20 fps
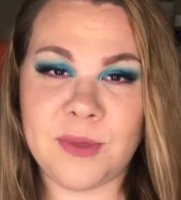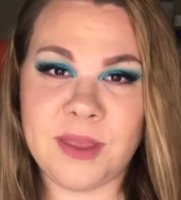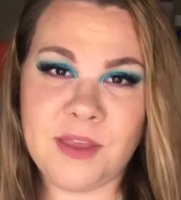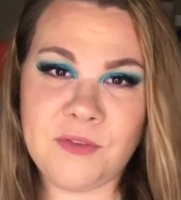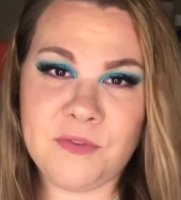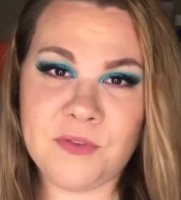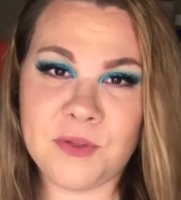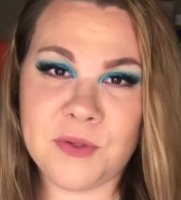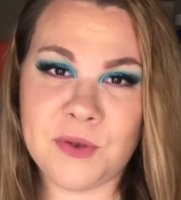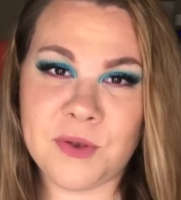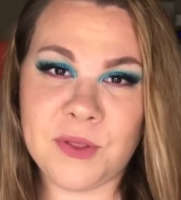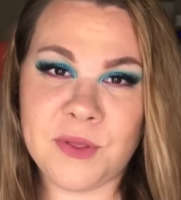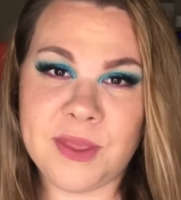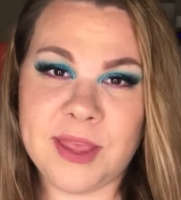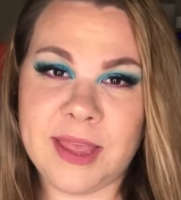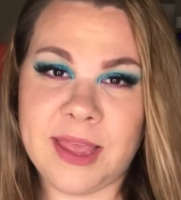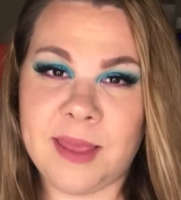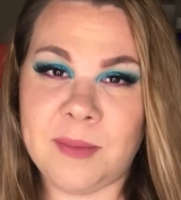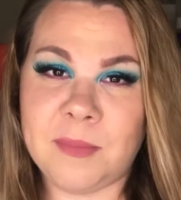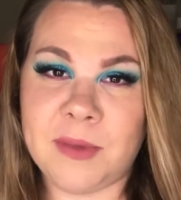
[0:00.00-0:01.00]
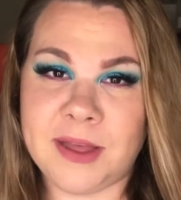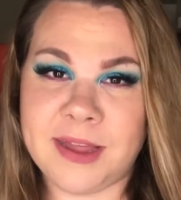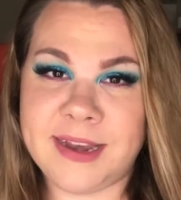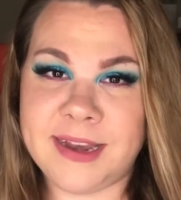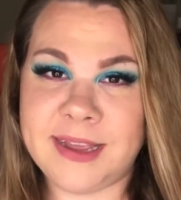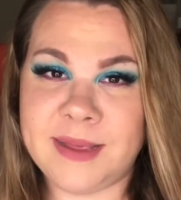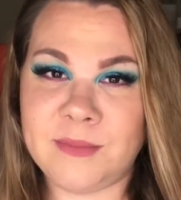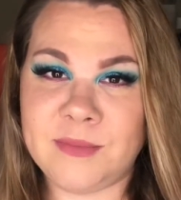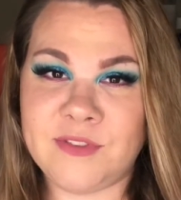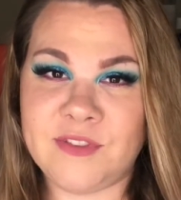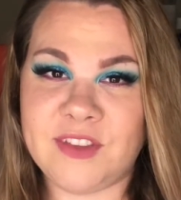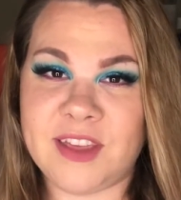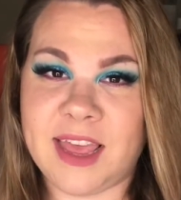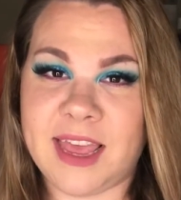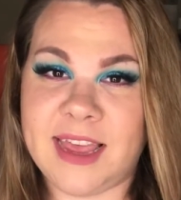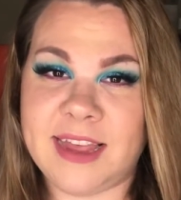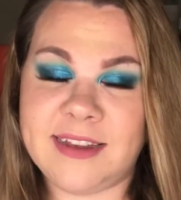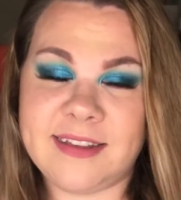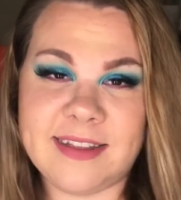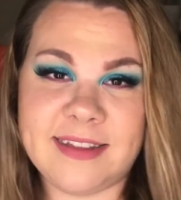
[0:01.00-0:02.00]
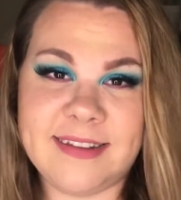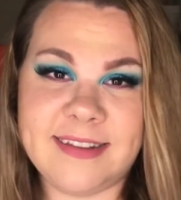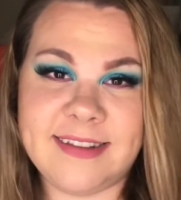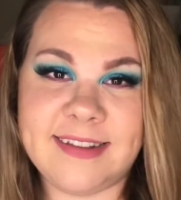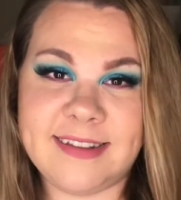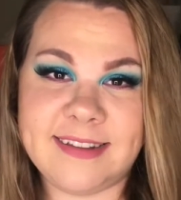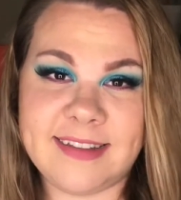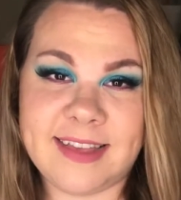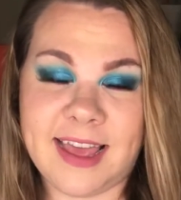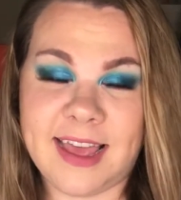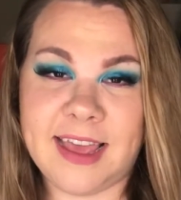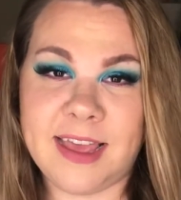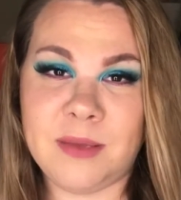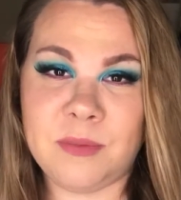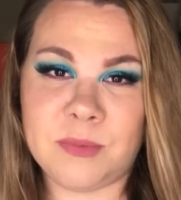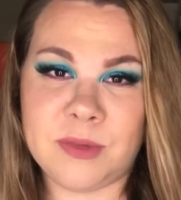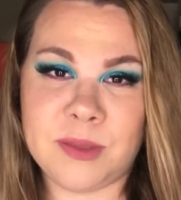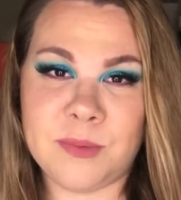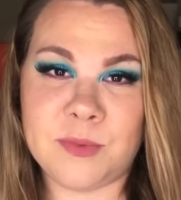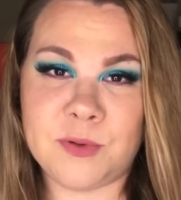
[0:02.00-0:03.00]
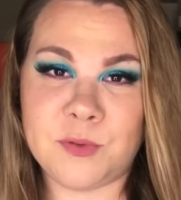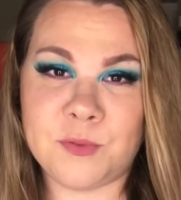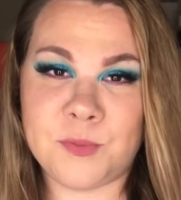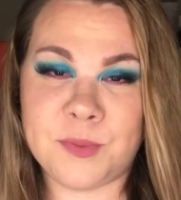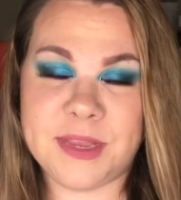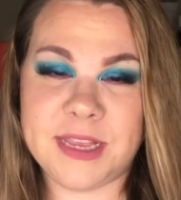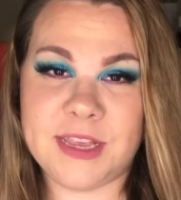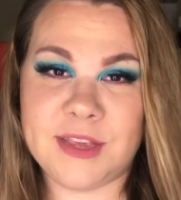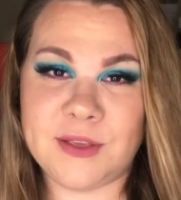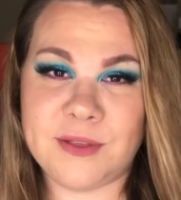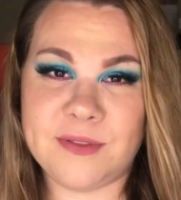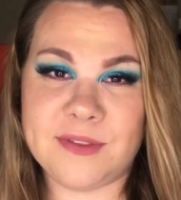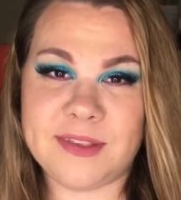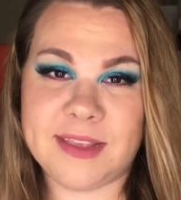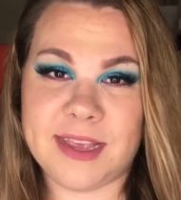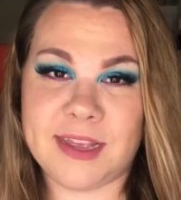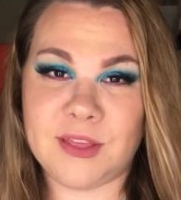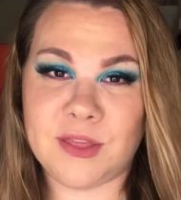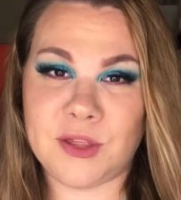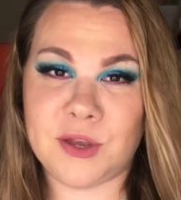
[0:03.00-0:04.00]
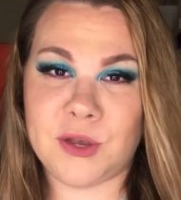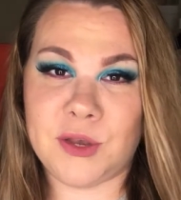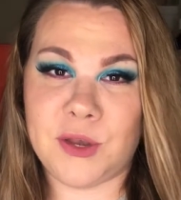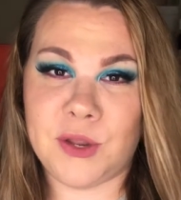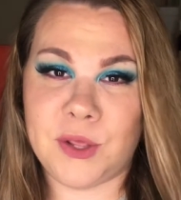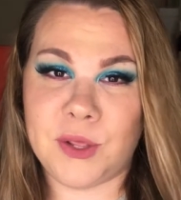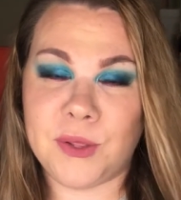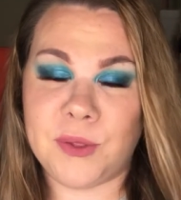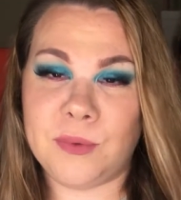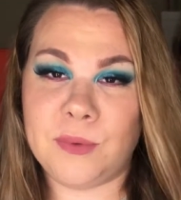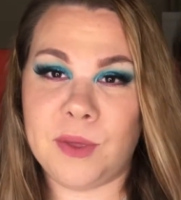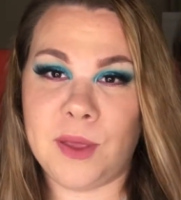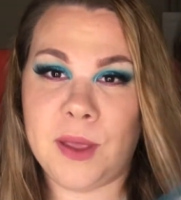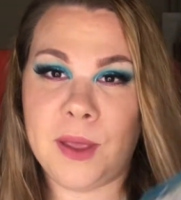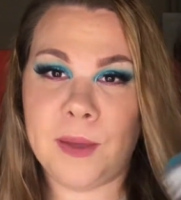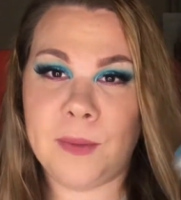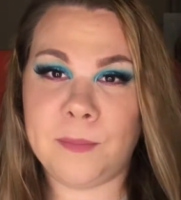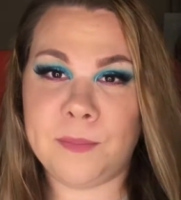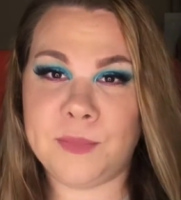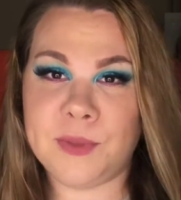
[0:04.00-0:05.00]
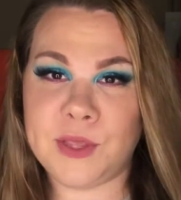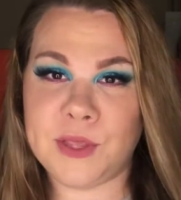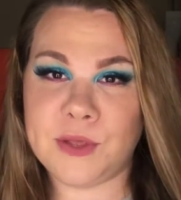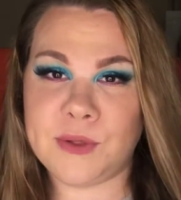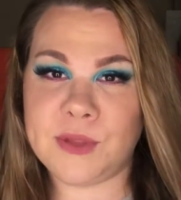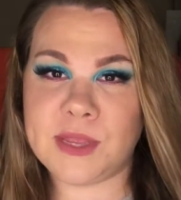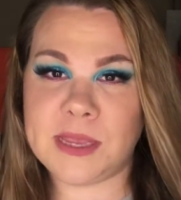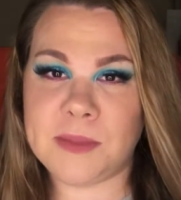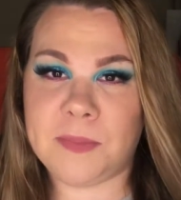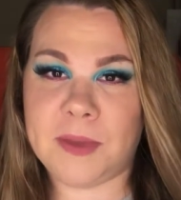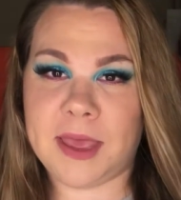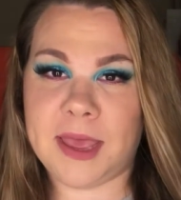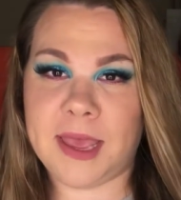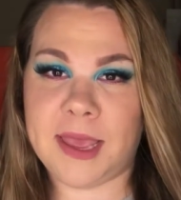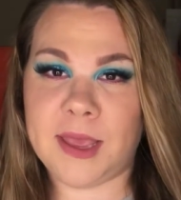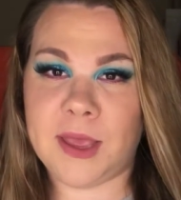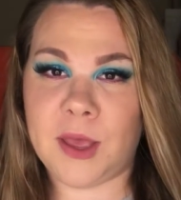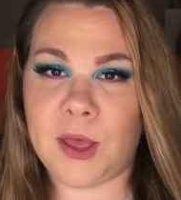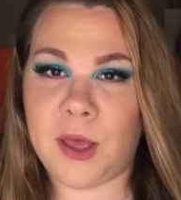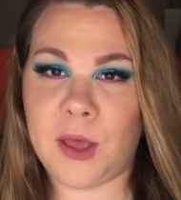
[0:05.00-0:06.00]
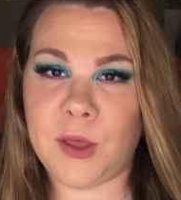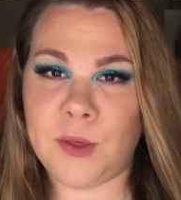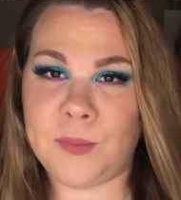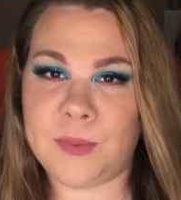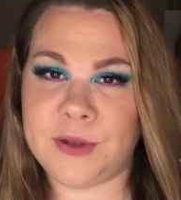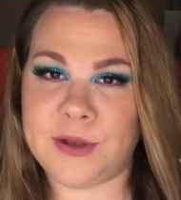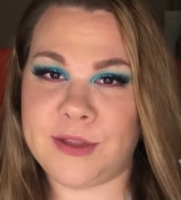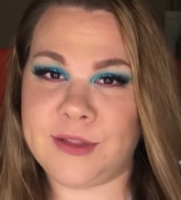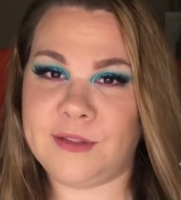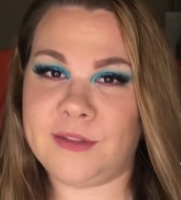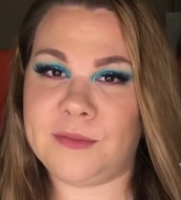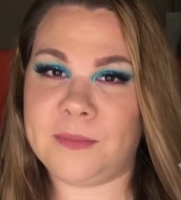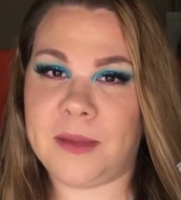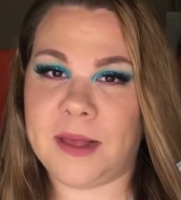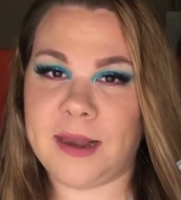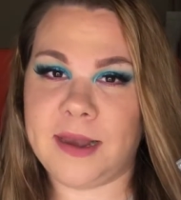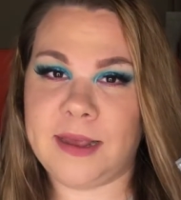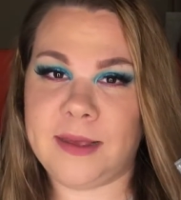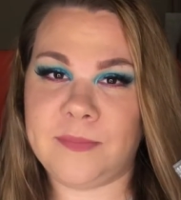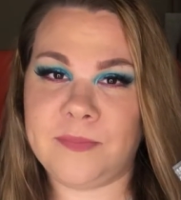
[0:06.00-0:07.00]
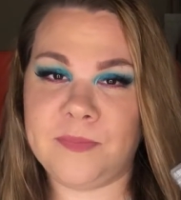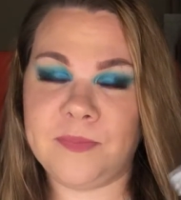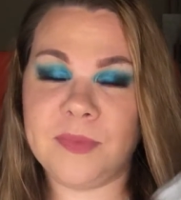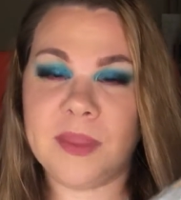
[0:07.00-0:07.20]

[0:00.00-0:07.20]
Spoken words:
If you're new here, my name's Jade, and today we will be using the new Beauty Bay Opulence palette.